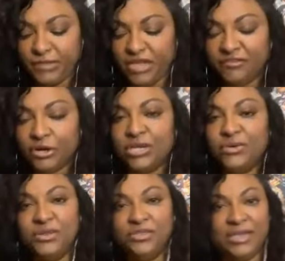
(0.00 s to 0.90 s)
a very
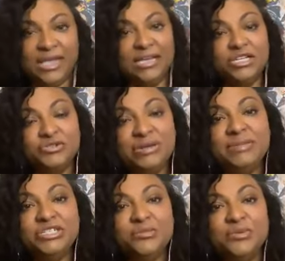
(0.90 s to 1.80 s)
cool thing dream
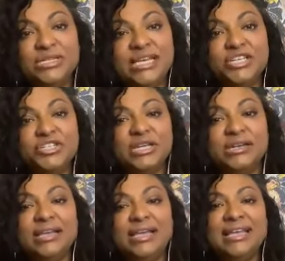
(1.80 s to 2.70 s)

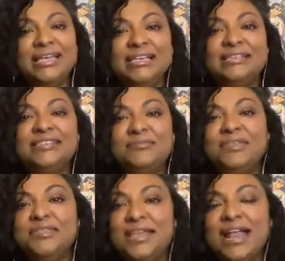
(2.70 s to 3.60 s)
interpretation is
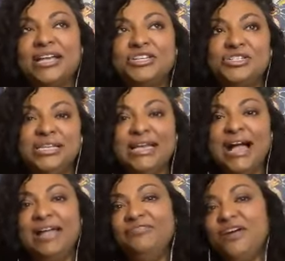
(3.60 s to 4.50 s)
something that actually
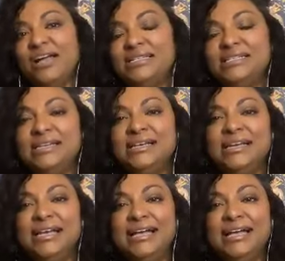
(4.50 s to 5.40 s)
i find
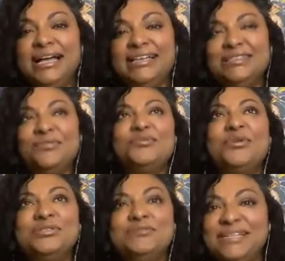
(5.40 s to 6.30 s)
uh, someone
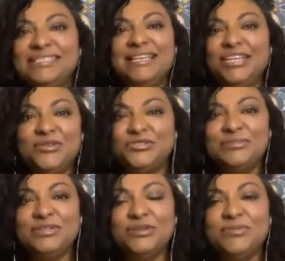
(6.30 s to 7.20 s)
wrote to me and said you know
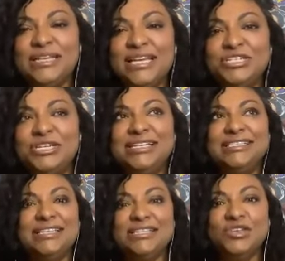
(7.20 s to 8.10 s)
dream interpretation
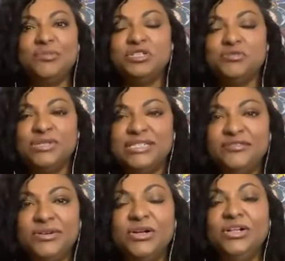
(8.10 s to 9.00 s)
is is so much more
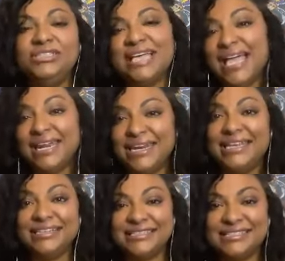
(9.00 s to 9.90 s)
difficult and it
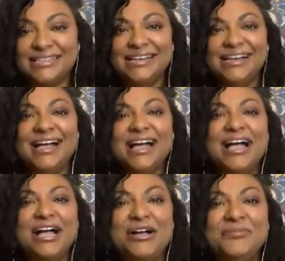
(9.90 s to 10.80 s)
is
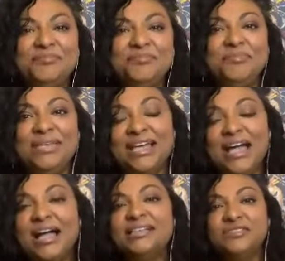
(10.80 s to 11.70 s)
um,
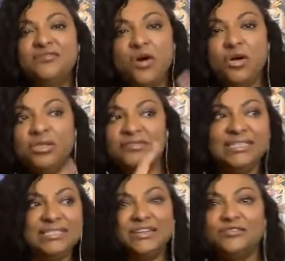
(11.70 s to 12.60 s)
because of all of
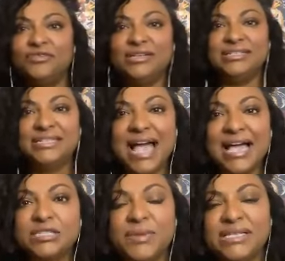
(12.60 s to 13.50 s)
these different
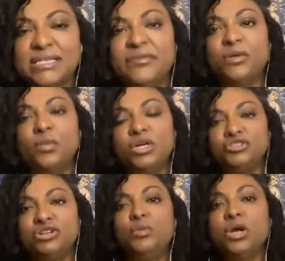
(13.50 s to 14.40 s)
aspects of it, where
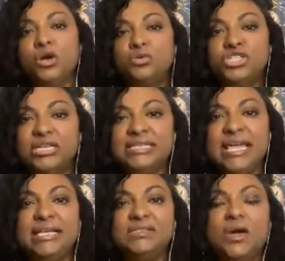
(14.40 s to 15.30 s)
DreamWork coaching
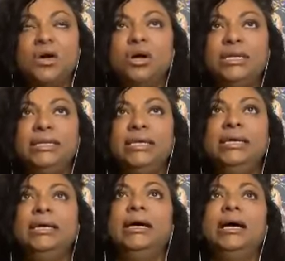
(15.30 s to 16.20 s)
takes on
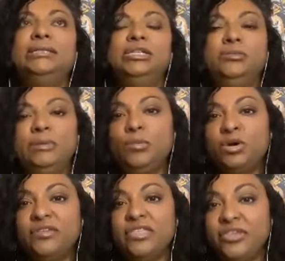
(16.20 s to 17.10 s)
a little bit more
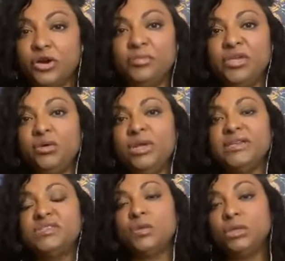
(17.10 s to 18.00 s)
of a
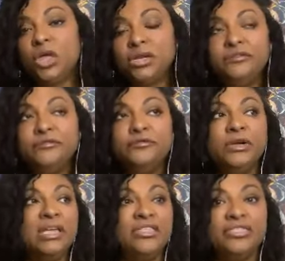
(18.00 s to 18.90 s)
therapeutic. So, a lot of
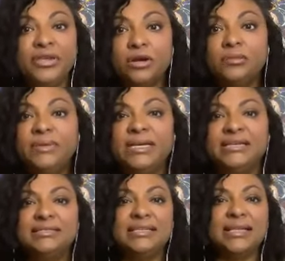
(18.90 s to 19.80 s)

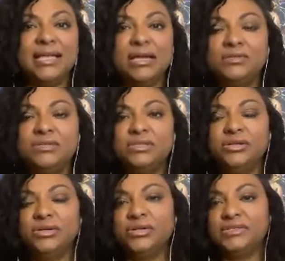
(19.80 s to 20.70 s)
therapists and
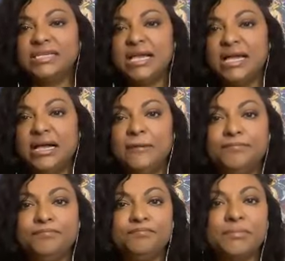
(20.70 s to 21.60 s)
counselors
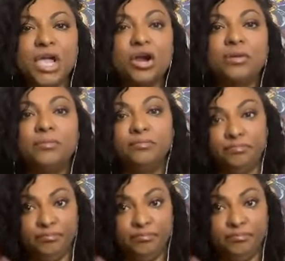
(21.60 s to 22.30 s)
um, are